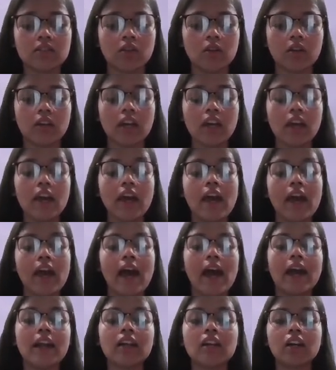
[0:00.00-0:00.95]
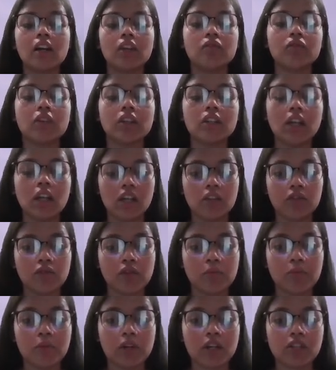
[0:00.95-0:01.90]
okay, and convey the
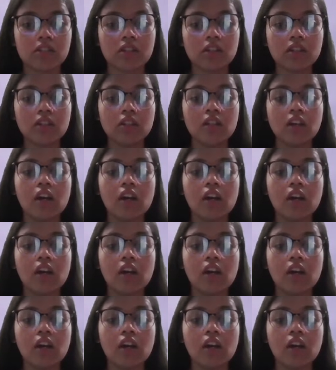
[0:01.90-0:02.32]
information.